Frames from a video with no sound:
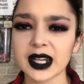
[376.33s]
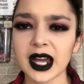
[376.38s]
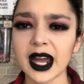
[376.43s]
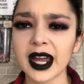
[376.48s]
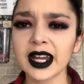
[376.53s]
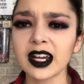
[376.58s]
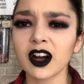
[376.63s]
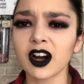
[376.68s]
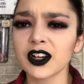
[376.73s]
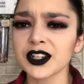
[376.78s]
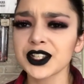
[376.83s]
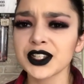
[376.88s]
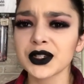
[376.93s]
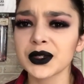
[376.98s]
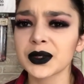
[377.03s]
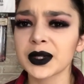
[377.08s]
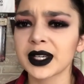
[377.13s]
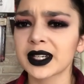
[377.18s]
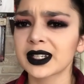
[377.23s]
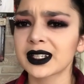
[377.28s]
I
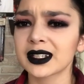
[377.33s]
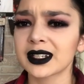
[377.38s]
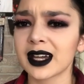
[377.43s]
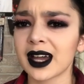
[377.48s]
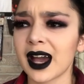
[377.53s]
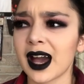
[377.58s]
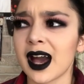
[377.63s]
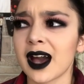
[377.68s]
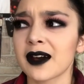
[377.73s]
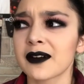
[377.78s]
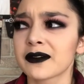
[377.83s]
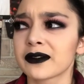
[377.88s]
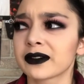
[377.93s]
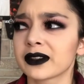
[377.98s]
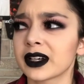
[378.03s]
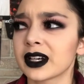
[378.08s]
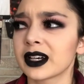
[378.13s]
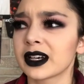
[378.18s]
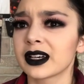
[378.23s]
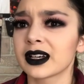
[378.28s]
also
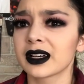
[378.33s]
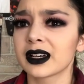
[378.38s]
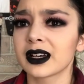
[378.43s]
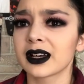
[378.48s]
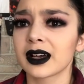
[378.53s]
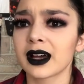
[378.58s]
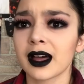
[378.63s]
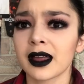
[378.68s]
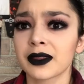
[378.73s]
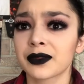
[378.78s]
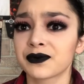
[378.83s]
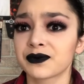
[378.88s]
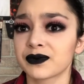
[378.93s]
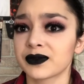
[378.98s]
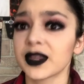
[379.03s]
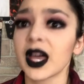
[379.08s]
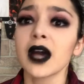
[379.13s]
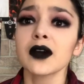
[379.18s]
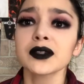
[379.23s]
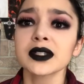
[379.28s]
have
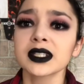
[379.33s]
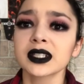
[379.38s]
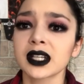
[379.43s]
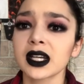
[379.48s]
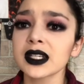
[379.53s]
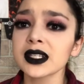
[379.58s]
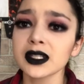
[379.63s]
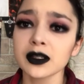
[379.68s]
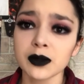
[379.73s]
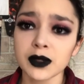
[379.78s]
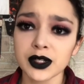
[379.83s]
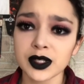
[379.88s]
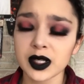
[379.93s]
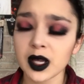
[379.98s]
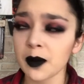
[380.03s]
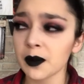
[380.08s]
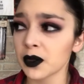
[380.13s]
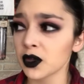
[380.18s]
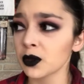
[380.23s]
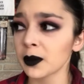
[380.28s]
1,000 customers
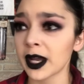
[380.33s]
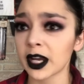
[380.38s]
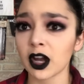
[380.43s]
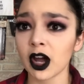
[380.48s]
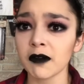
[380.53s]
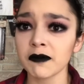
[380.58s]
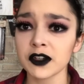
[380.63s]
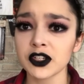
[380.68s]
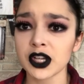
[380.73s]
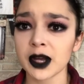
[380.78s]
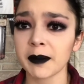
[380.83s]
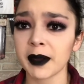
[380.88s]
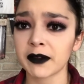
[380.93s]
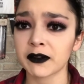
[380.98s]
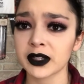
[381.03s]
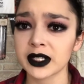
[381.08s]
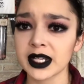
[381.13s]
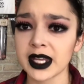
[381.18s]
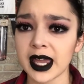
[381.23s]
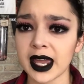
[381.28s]
come through my coffee shop
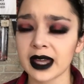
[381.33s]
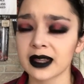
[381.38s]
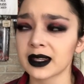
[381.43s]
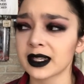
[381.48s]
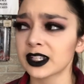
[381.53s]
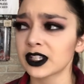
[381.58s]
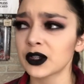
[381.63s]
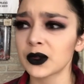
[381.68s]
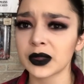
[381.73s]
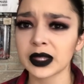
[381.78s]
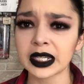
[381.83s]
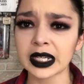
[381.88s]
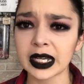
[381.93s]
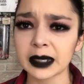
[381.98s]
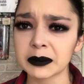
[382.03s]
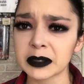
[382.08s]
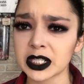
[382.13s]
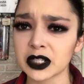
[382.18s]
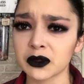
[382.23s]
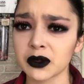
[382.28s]
every day. Like, you think
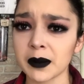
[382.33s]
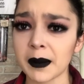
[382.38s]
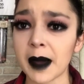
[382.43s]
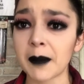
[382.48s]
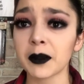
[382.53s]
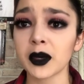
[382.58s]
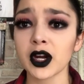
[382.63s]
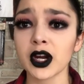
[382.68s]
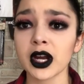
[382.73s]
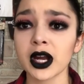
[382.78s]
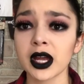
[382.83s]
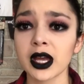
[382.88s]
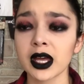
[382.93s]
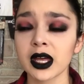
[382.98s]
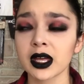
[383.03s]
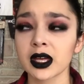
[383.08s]
I'm going to remember